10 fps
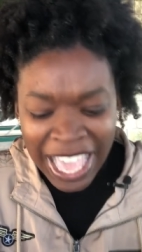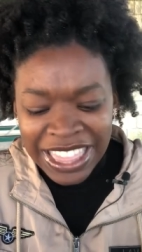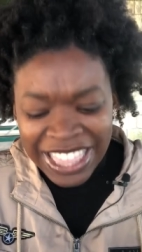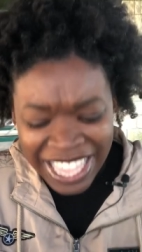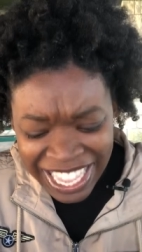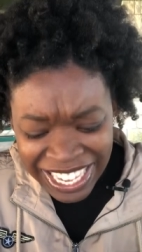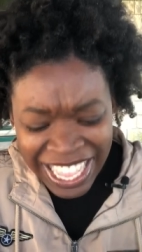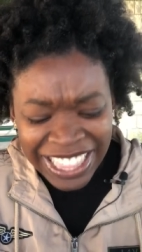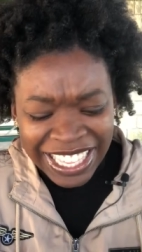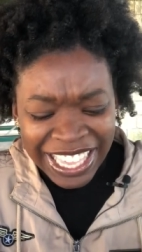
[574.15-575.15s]
Then
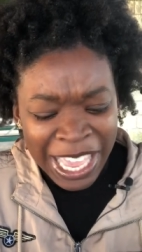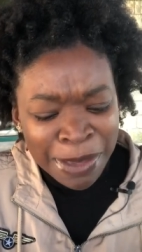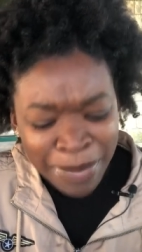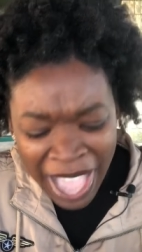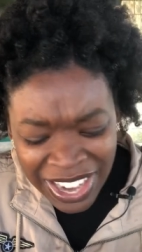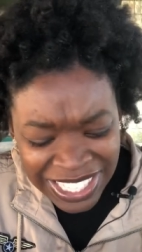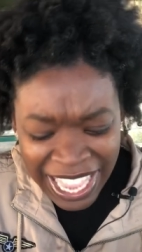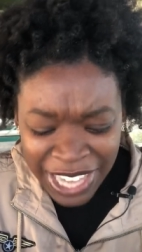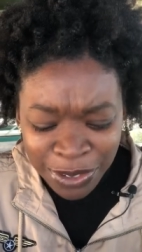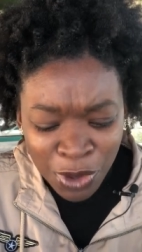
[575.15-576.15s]
the king bowed his
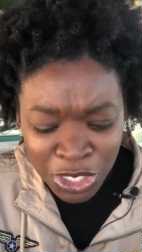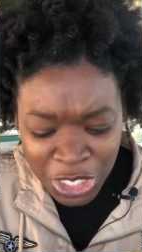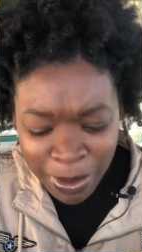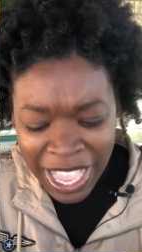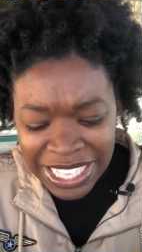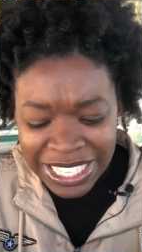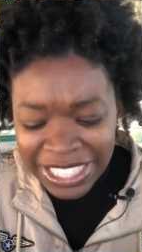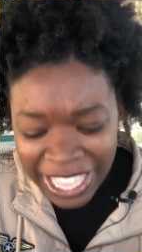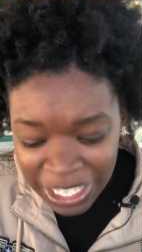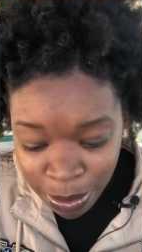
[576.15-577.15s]
head in worship as he
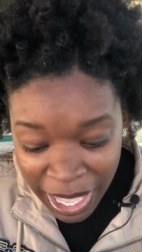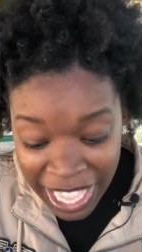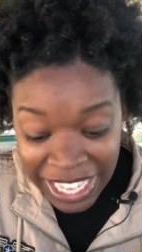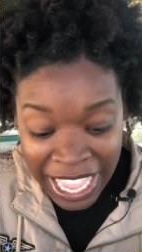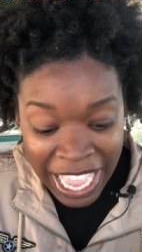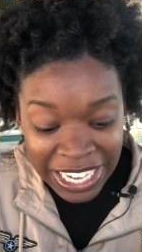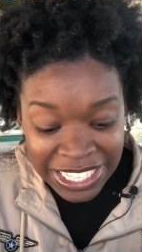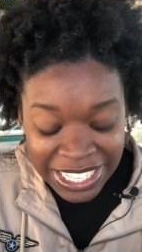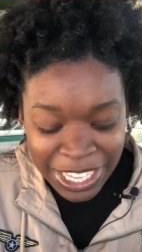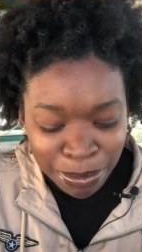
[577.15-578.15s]
lay in bed, and he
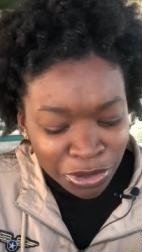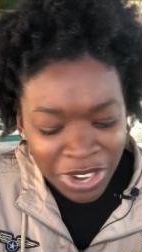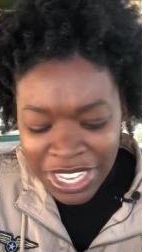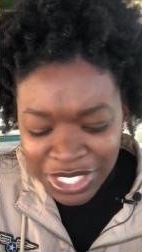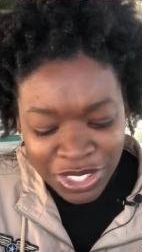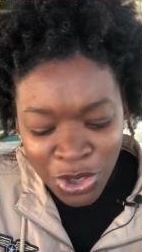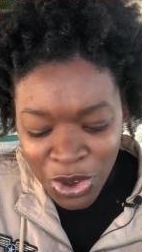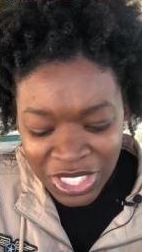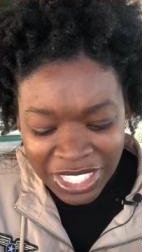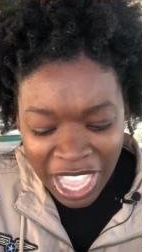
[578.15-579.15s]
said, Praise the Lord,
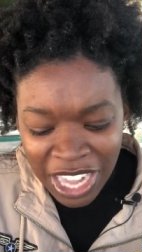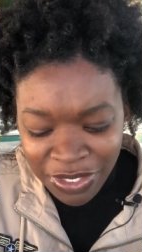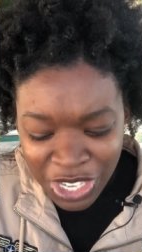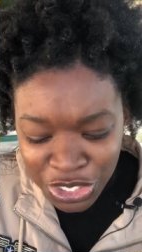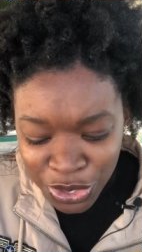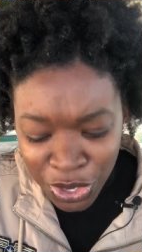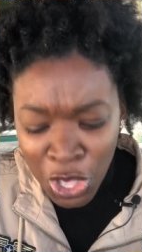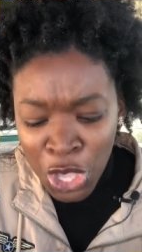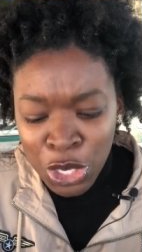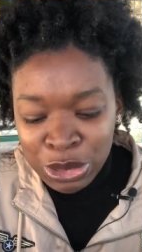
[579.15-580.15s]
the God of Israel,
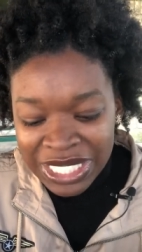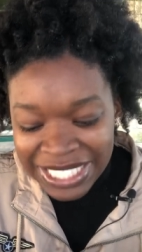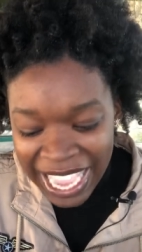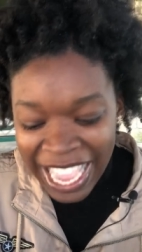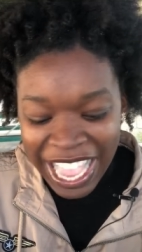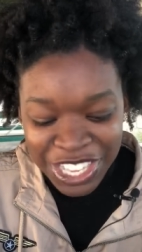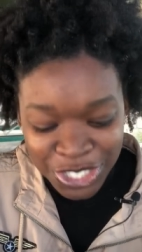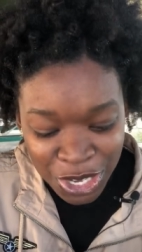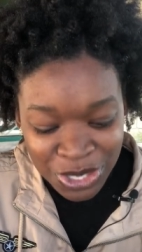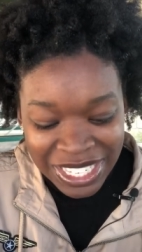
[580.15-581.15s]
who today has
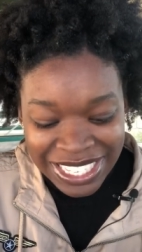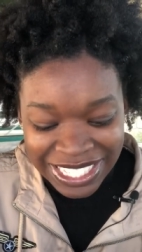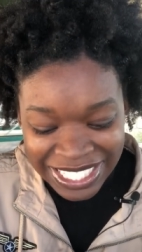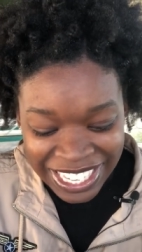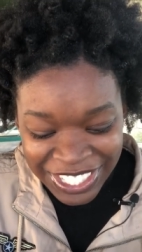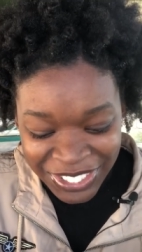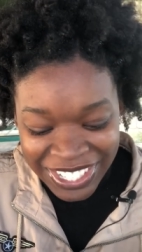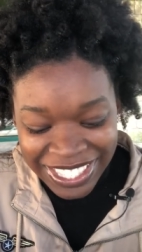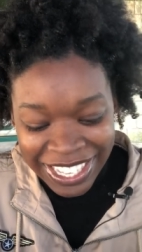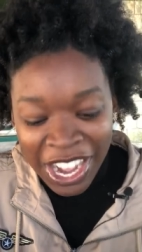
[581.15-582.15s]
chosen a successor to
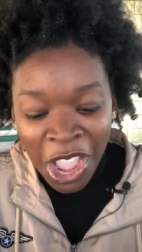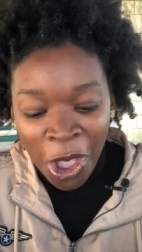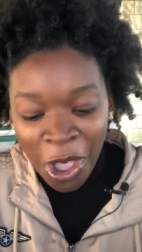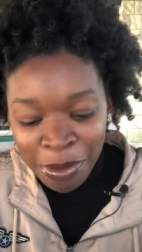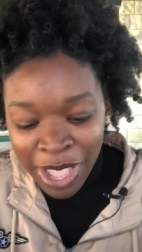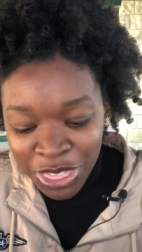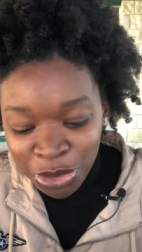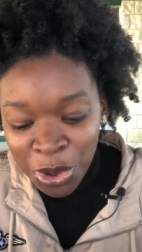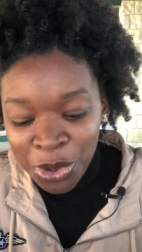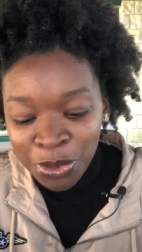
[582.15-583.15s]
sit on my throne